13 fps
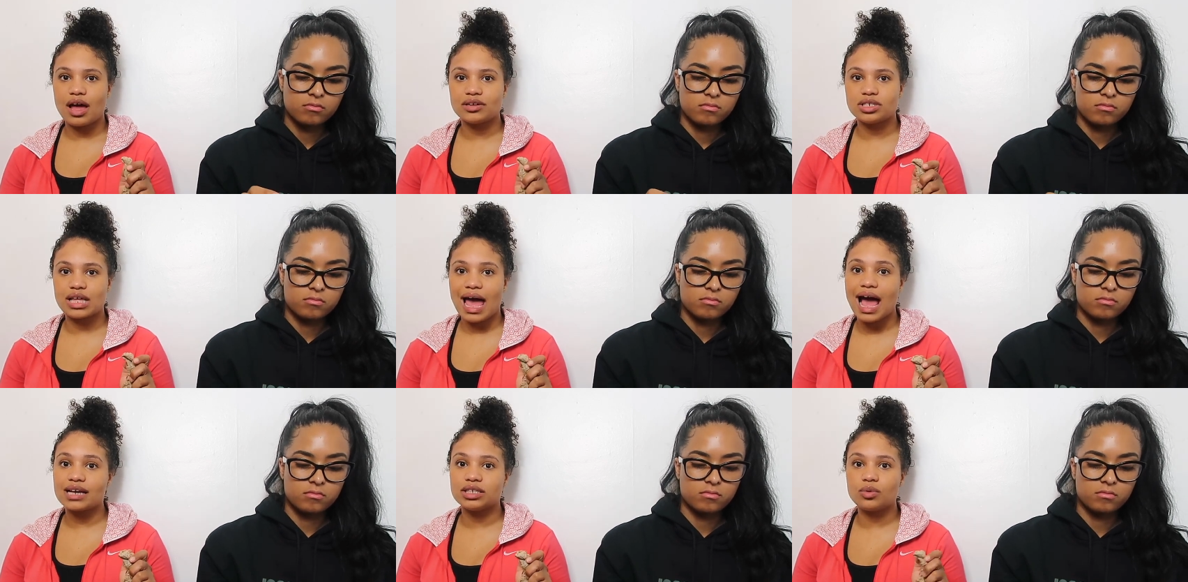Speaker 1: I have? She's
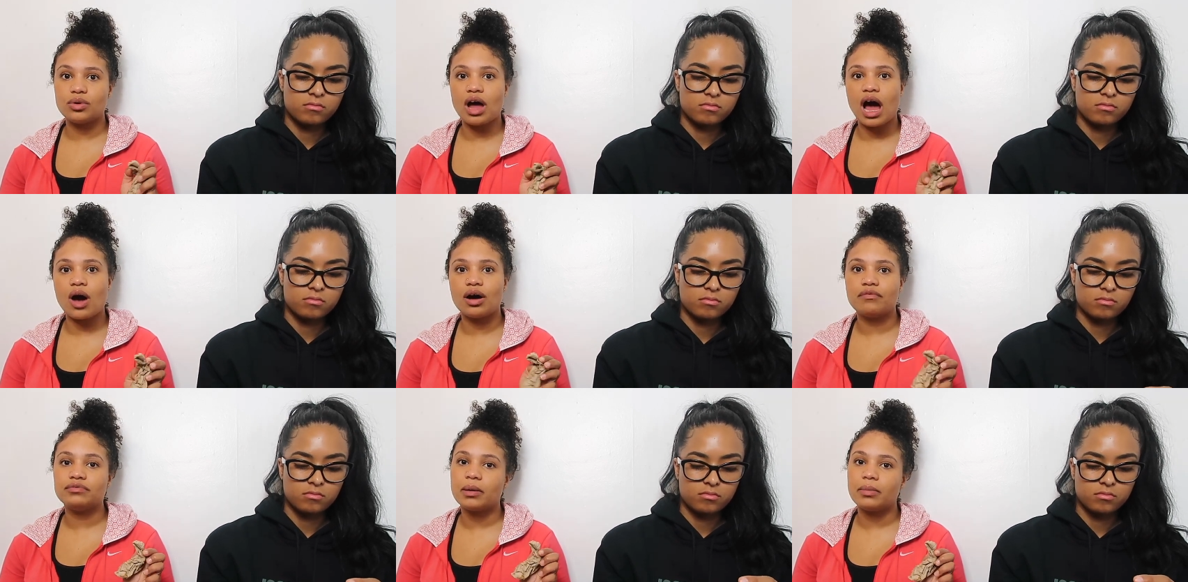like, actually, we're
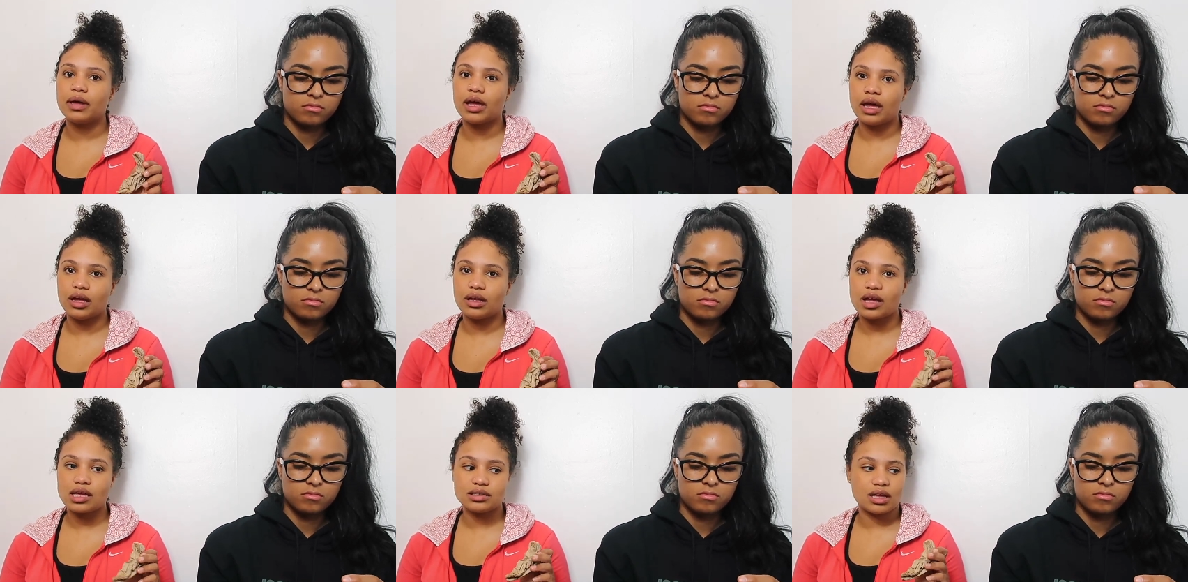out of number
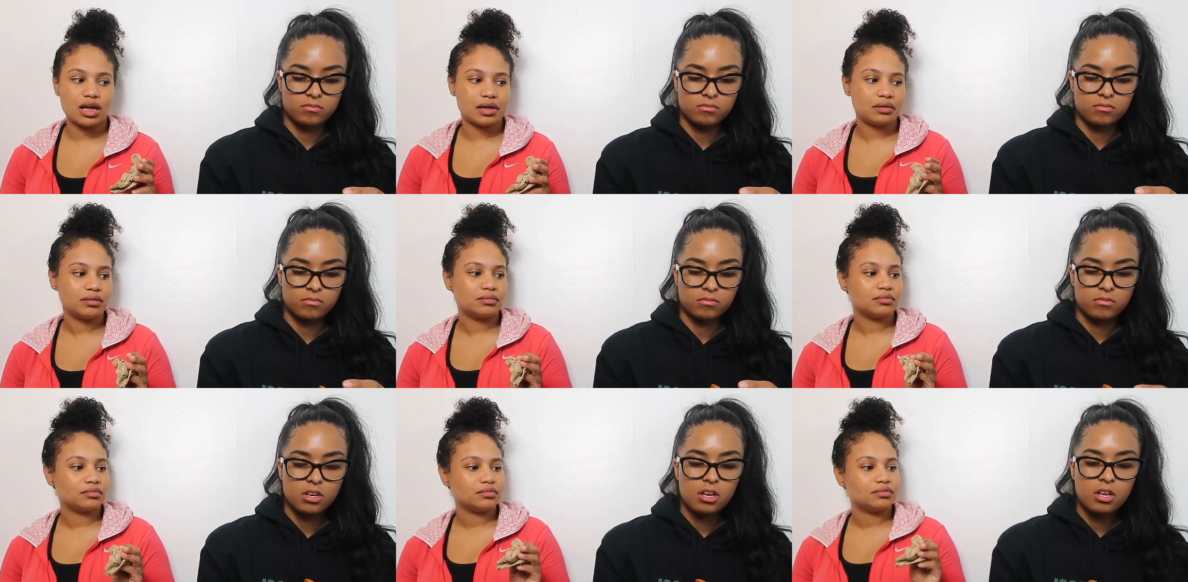eight. I said,
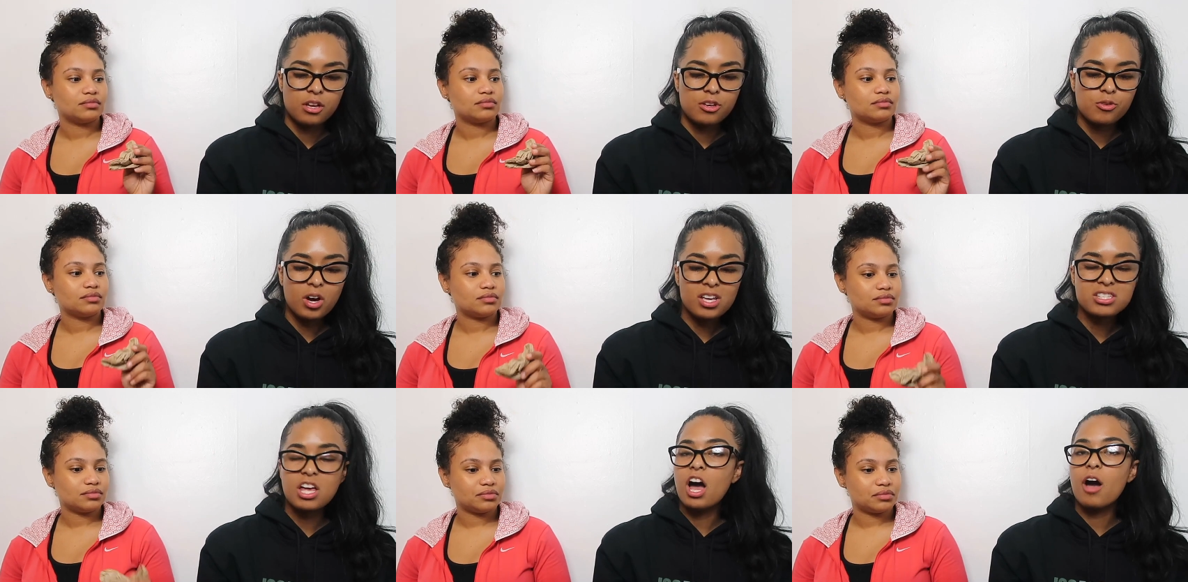you
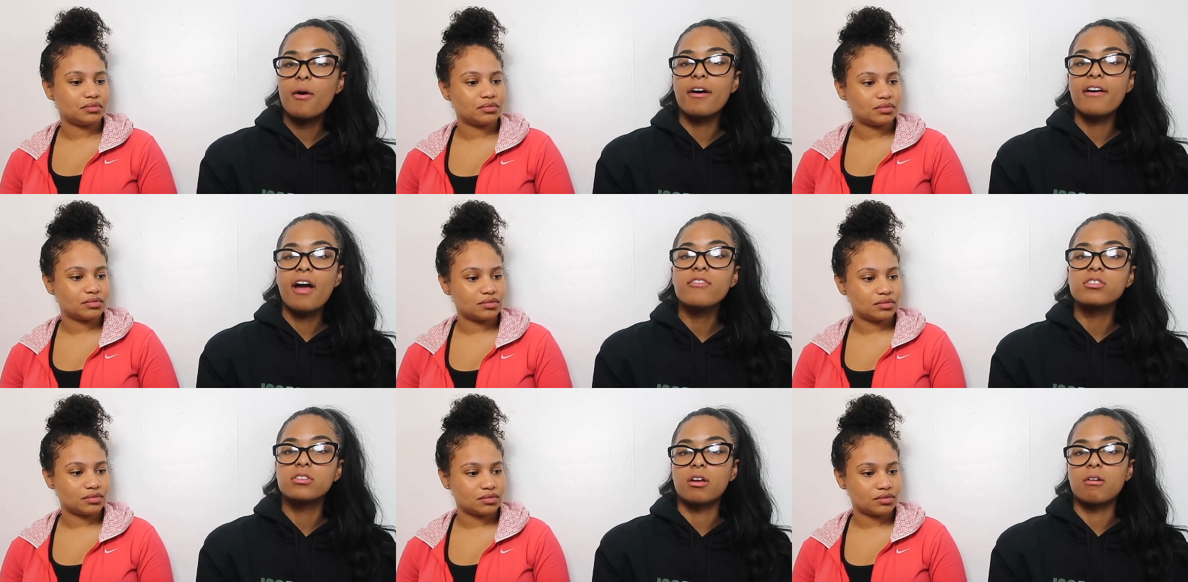guys are out of
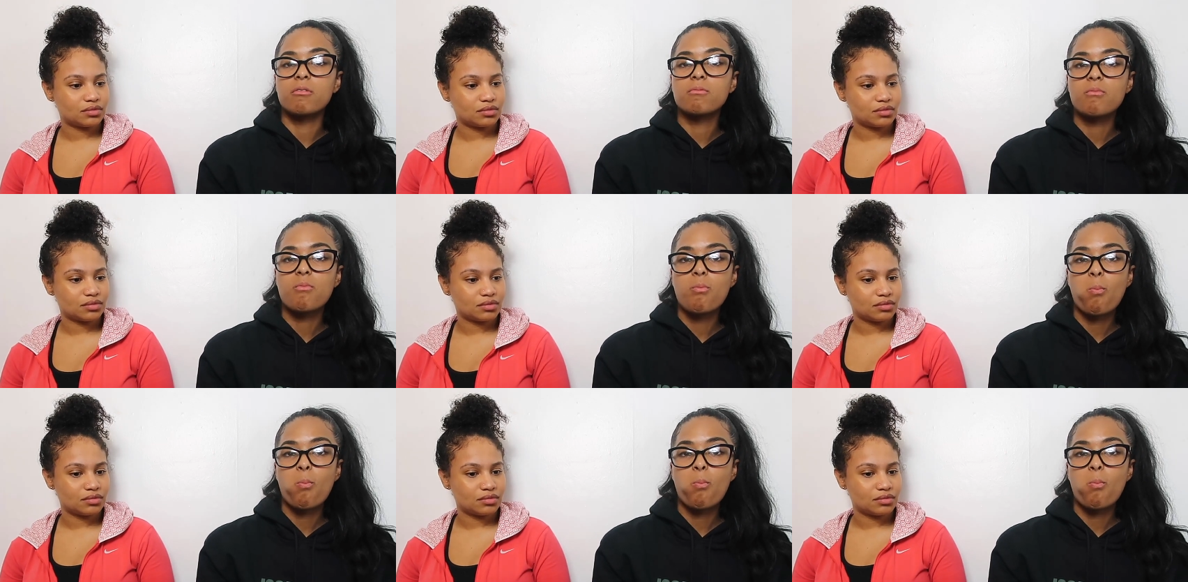everything.